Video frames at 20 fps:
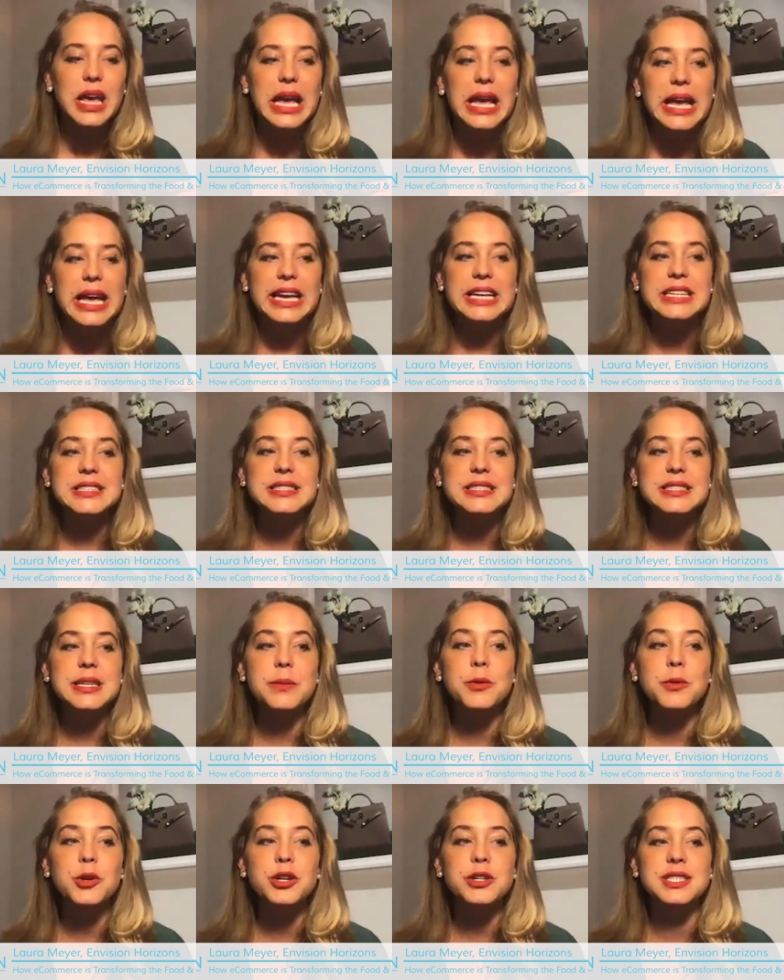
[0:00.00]
it's
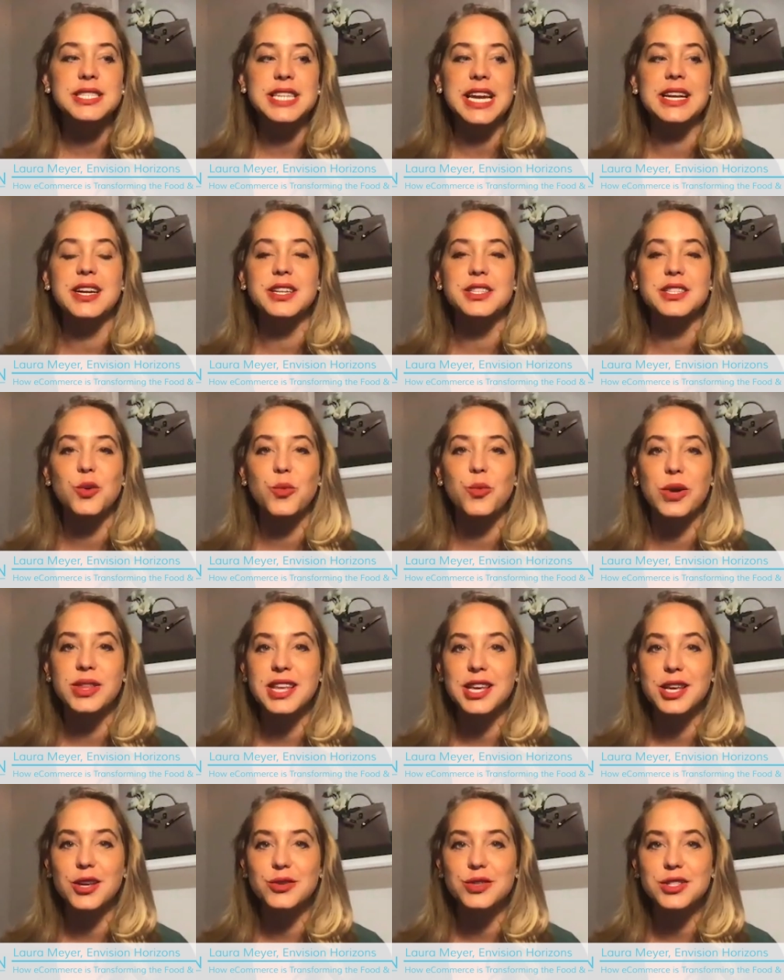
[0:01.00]
similar data to what they
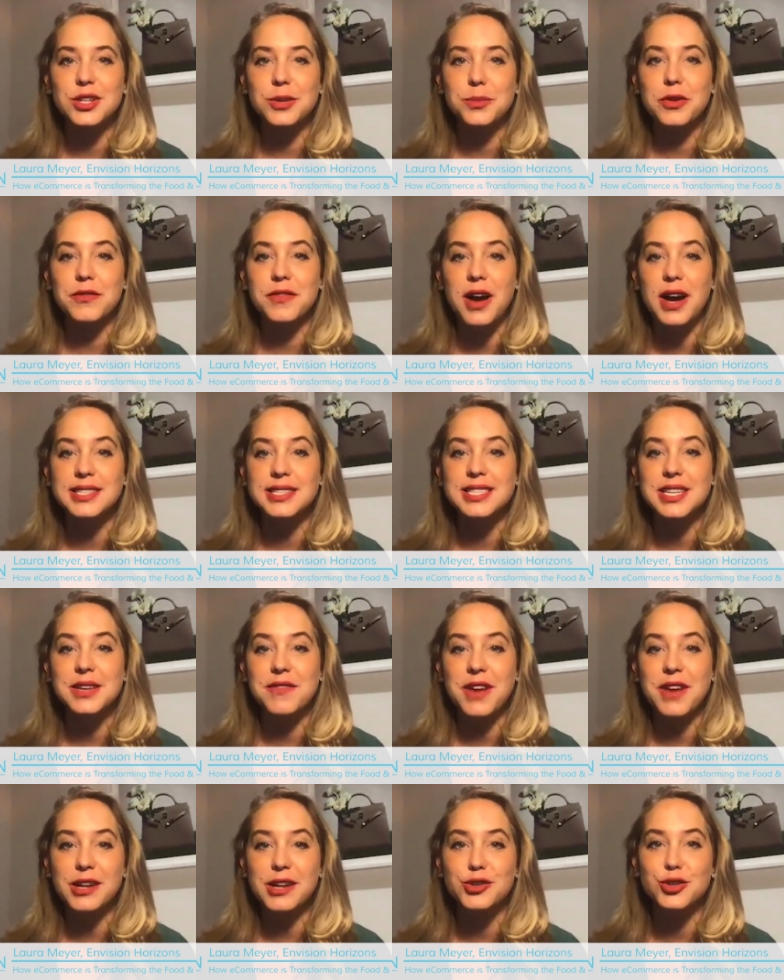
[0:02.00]
used to provide to
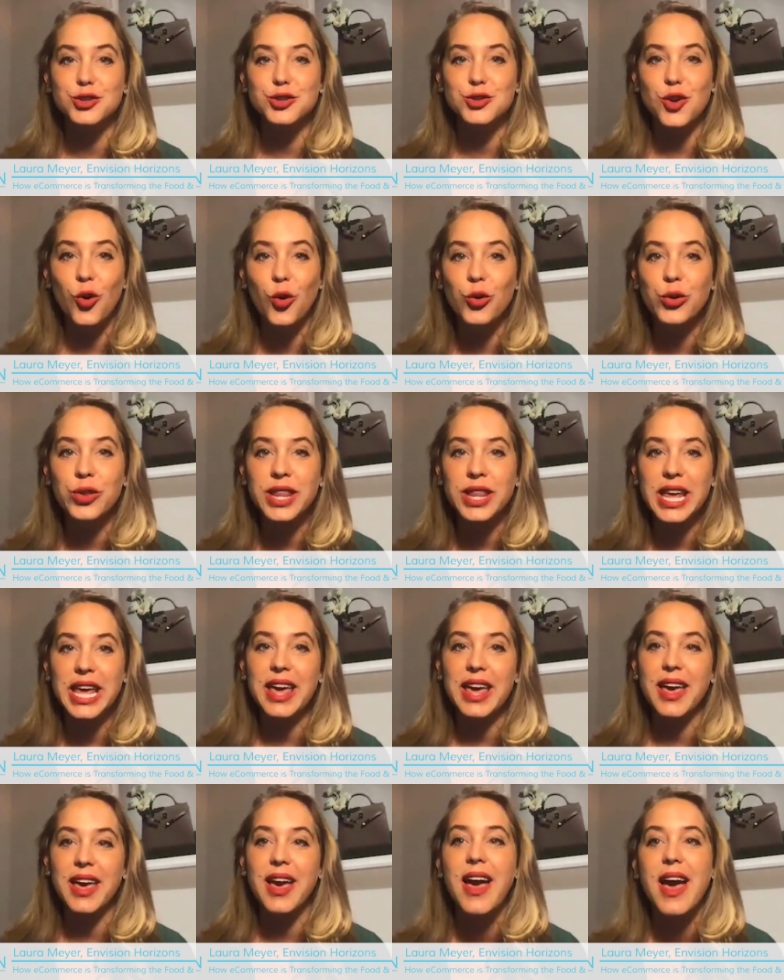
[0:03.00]
vendors
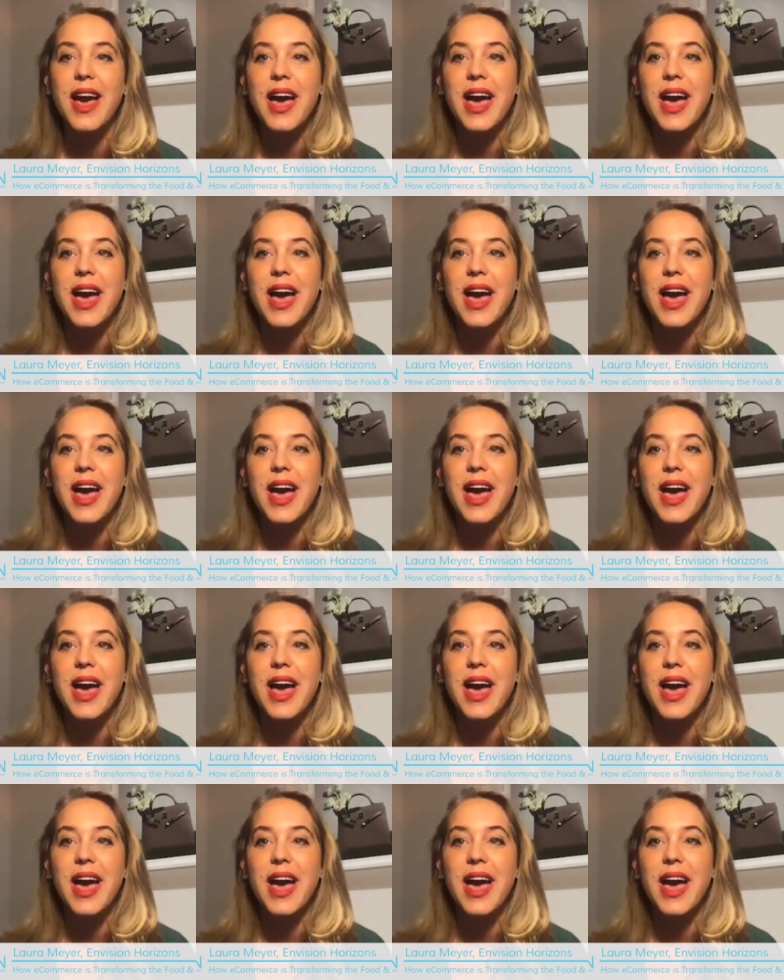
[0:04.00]
only